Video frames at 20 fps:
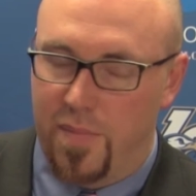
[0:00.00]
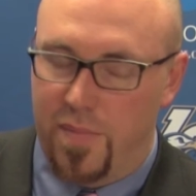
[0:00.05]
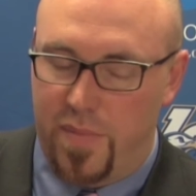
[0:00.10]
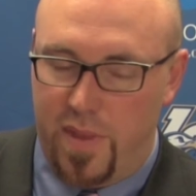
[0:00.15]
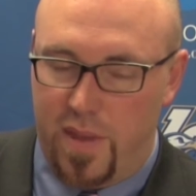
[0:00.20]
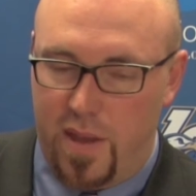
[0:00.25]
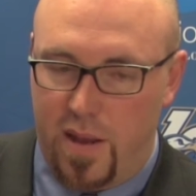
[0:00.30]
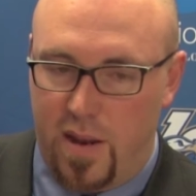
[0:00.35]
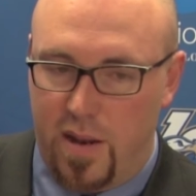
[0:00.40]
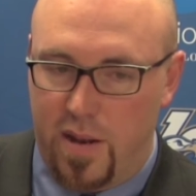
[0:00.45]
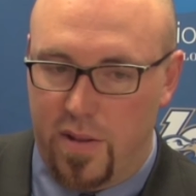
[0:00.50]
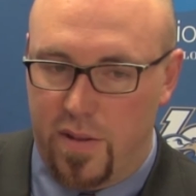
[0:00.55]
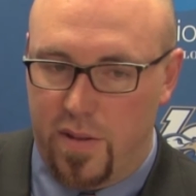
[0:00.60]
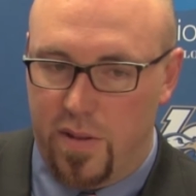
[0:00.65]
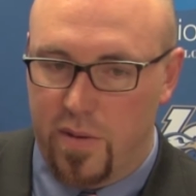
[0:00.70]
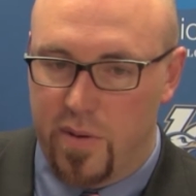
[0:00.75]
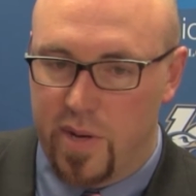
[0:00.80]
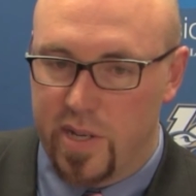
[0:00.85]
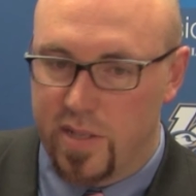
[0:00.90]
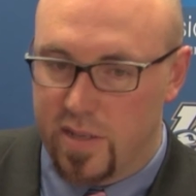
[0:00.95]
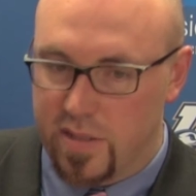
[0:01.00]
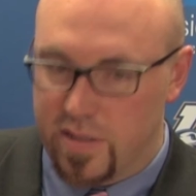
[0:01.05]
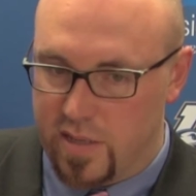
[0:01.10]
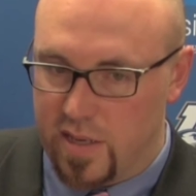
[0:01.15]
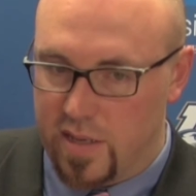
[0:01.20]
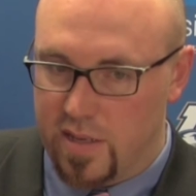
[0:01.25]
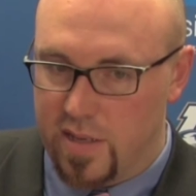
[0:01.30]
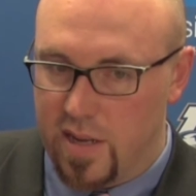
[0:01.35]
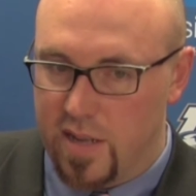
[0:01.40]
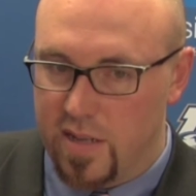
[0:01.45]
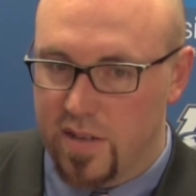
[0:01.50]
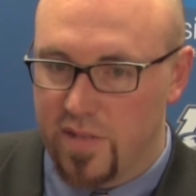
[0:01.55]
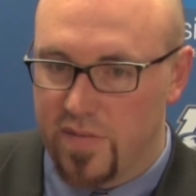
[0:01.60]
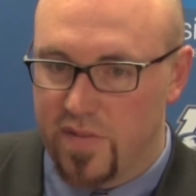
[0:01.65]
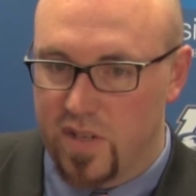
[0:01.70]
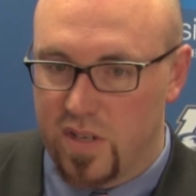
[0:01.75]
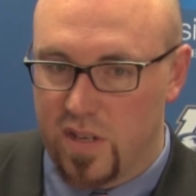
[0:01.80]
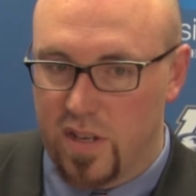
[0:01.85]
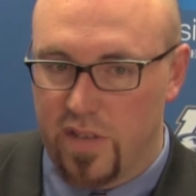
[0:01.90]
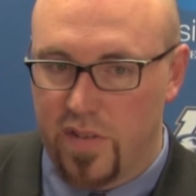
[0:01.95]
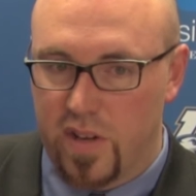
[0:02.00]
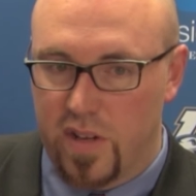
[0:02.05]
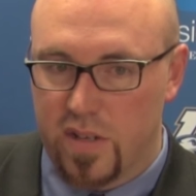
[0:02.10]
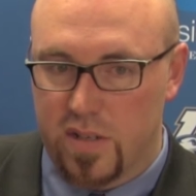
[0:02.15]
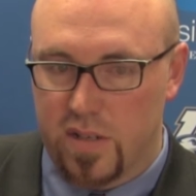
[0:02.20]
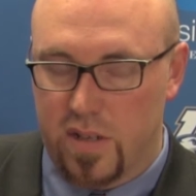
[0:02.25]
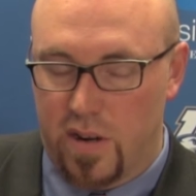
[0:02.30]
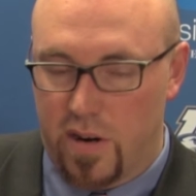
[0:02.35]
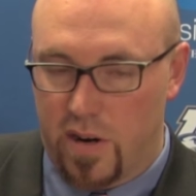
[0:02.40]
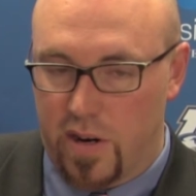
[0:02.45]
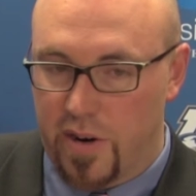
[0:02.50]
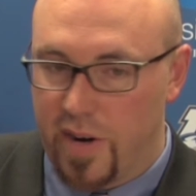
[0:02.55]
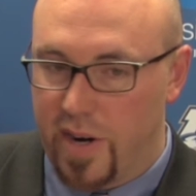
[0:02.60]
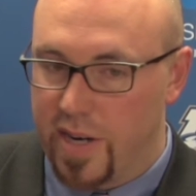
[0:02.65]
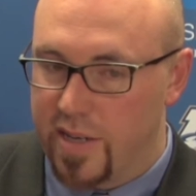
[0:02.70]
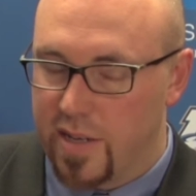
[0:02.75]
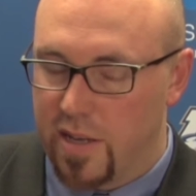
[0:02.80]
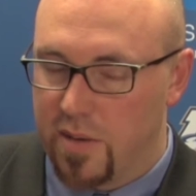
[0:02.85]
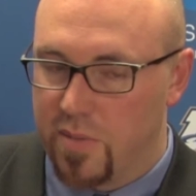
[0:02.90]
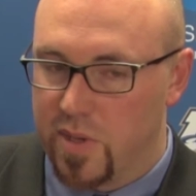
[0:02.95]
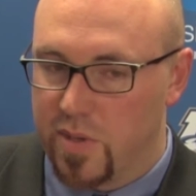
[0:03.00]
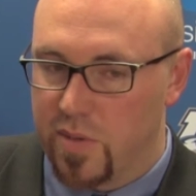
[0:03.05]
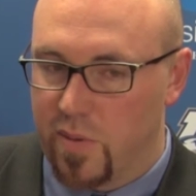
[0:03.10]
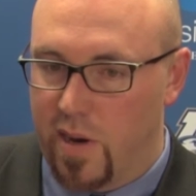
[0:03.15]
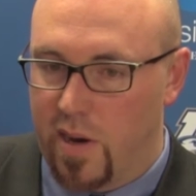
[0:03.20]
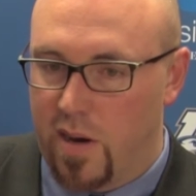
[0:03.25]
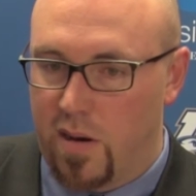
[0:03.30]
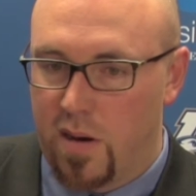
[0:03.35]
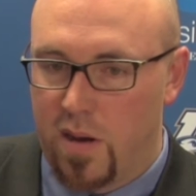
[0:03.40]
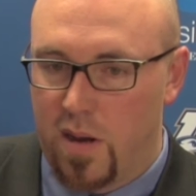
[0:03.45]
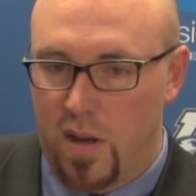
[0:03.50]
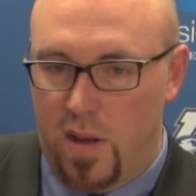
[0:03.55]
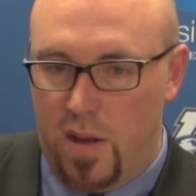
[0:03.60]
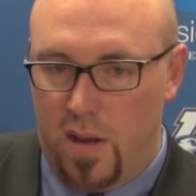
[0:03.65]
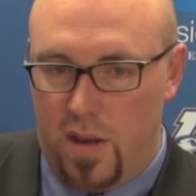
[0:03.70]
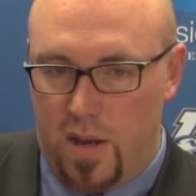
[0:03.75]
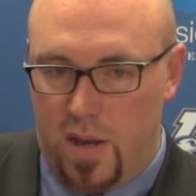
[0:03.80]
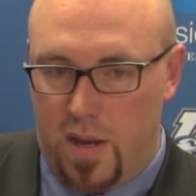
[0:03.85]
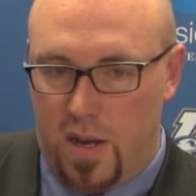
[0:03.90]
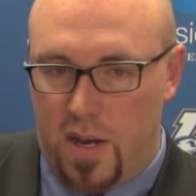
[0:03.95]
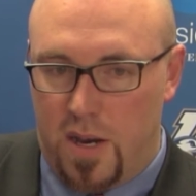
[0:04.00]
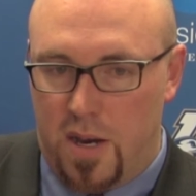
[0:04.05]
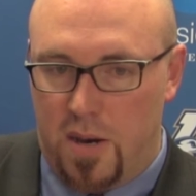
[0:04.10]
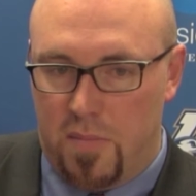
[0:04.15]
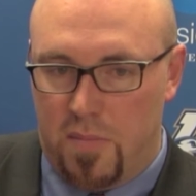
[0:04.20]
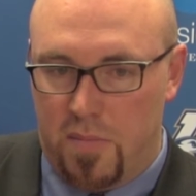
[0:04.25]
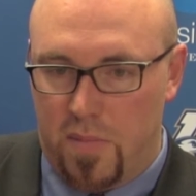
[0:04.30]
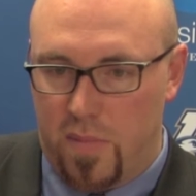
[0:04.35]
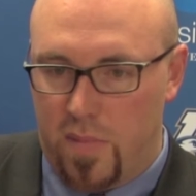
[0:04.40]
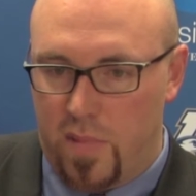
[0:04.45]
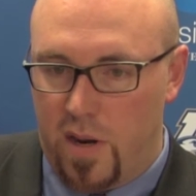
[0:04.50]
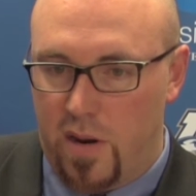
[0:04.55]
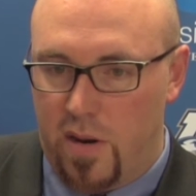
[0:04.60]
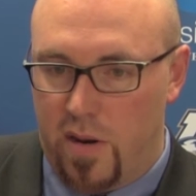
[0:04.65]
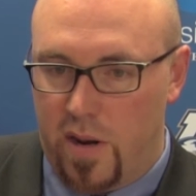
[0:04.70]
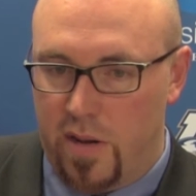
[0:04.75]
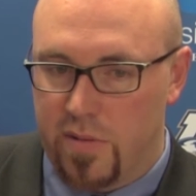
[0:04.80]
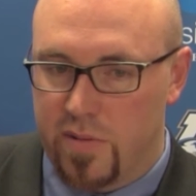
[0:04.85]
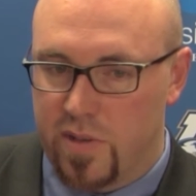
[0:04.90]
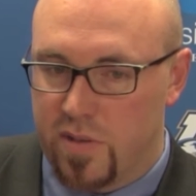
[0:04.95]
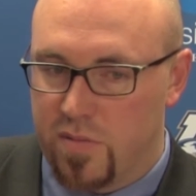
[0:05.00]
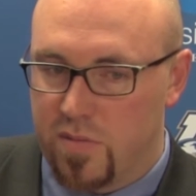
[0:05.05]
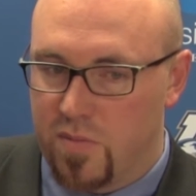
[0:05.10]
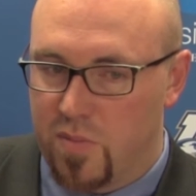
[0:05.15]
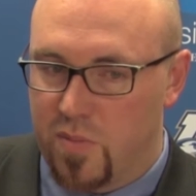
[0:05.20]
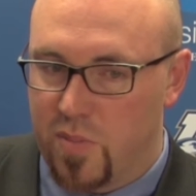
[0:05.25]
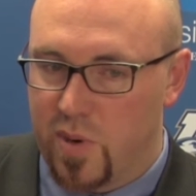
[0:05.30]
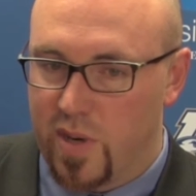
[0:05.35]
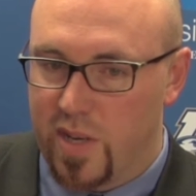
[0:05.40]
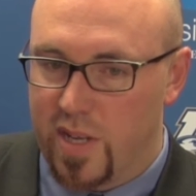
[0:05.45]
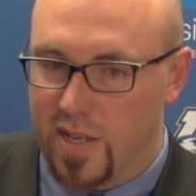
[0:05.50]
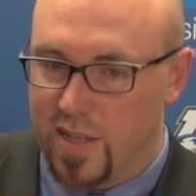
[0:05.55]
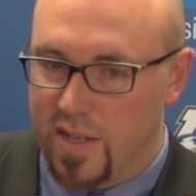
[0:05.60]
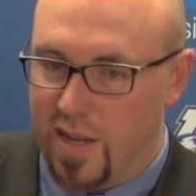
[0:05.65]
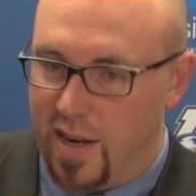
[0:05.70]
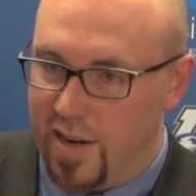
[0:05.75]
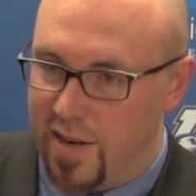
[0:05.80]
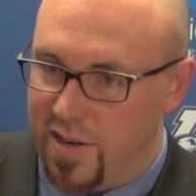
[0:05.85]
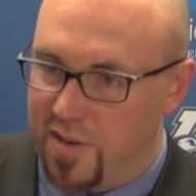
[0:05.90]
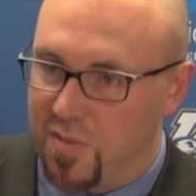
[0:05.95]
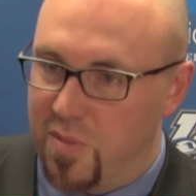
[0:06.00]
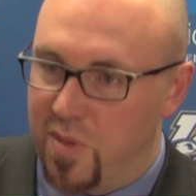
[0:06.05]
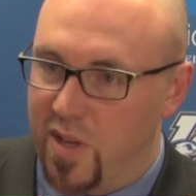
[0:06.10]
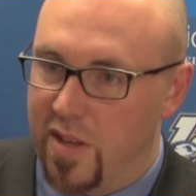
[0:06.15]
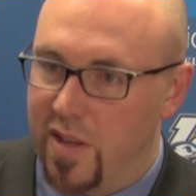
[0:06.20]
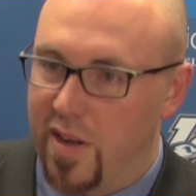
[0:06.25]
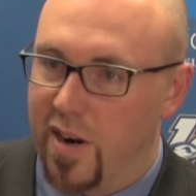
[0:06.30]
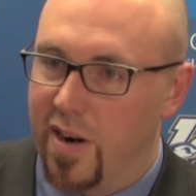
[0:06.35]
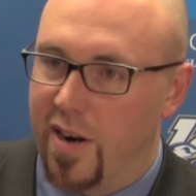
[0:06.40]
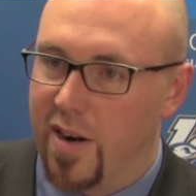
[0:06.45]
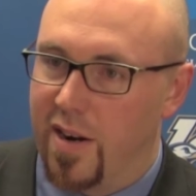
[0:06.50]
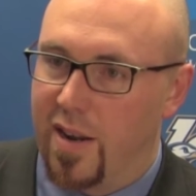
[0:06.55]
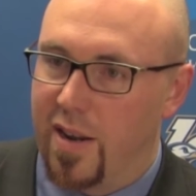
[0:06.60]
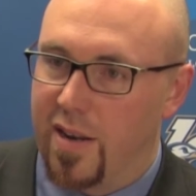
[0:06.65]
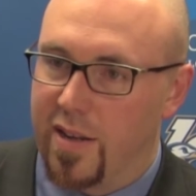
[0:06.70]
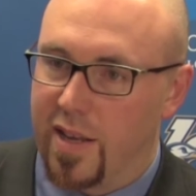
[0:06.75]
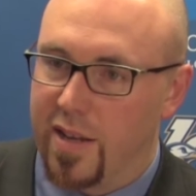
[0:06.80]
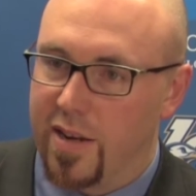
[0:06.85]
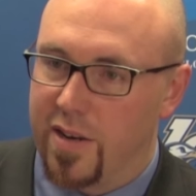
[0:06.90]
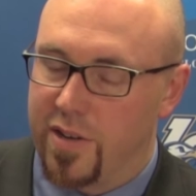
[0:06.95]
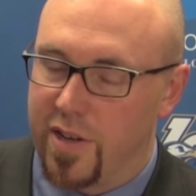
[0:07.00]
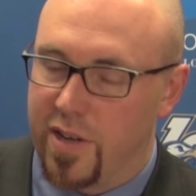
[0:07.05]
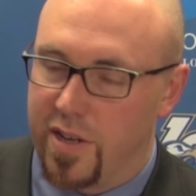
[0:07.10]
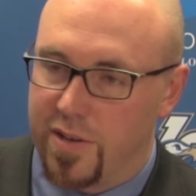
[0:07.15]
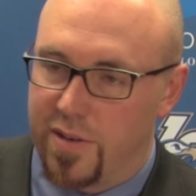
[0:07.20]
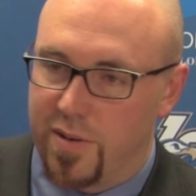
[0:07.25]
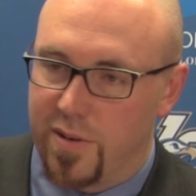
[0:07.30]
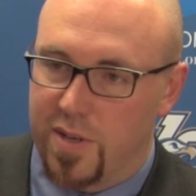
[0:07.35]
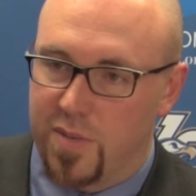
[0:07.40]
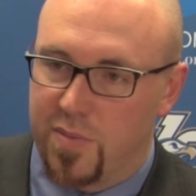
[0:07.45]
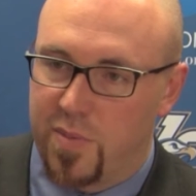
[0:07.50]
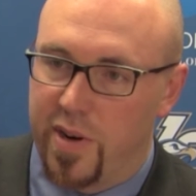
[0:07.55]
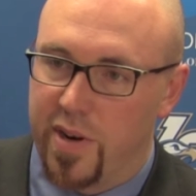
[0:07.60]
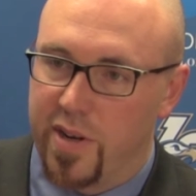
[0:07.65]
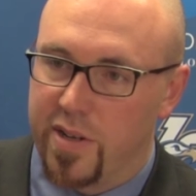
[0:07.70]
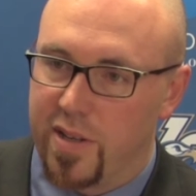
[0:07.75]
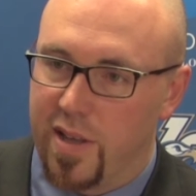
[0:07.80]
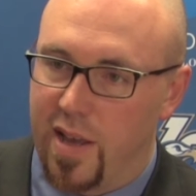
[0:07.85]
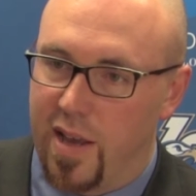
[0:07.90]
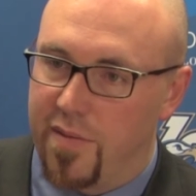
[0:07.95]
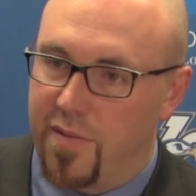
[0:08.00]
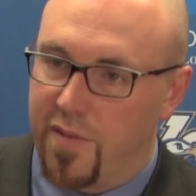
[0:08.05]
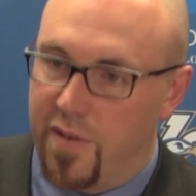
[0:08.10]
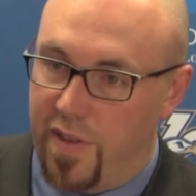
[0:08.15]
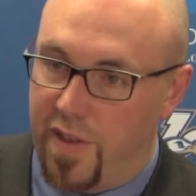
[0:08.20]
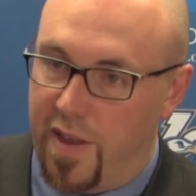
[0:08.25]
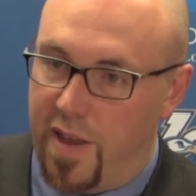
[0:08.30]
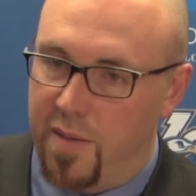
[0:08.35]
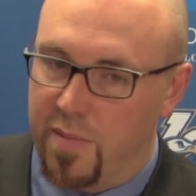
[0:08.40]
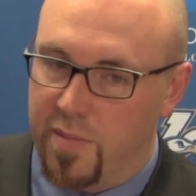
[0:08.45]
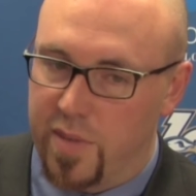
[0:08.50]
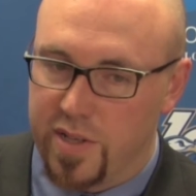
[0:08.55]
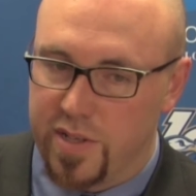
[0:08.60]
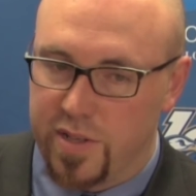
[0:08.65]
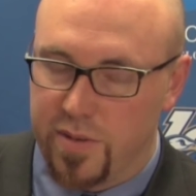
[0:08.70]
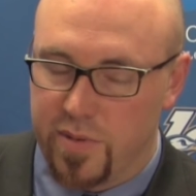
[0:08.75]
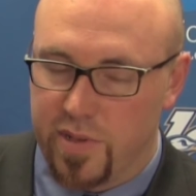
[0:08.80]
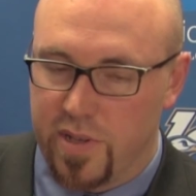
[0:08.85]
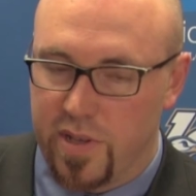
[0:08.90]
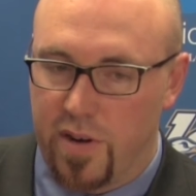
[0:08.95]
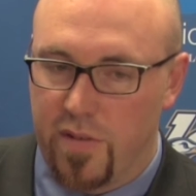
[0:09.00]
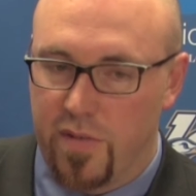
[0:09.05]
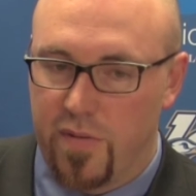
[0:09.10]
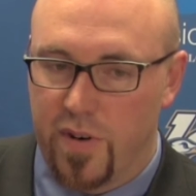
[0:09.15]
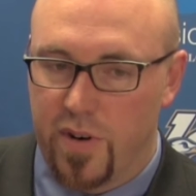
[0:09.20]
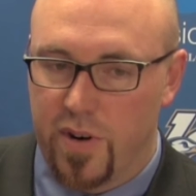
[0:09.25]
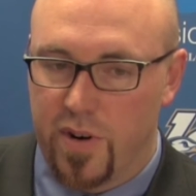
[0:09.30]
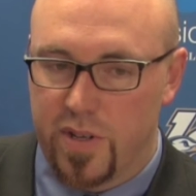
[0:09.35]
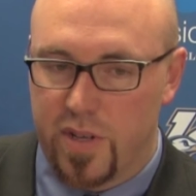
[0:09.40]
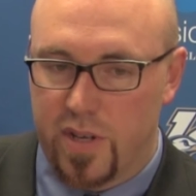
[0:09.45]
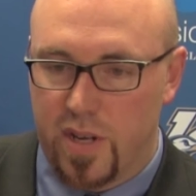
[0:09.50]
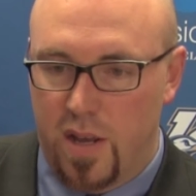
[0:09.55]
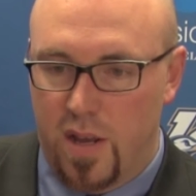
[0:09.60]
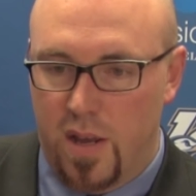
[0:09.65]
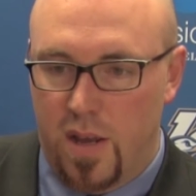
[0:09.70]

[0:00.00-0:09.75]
than the recent success of Stevens. They're a great team as well. I was pretty excited to be there and get a chance to experience that for them because it was their first.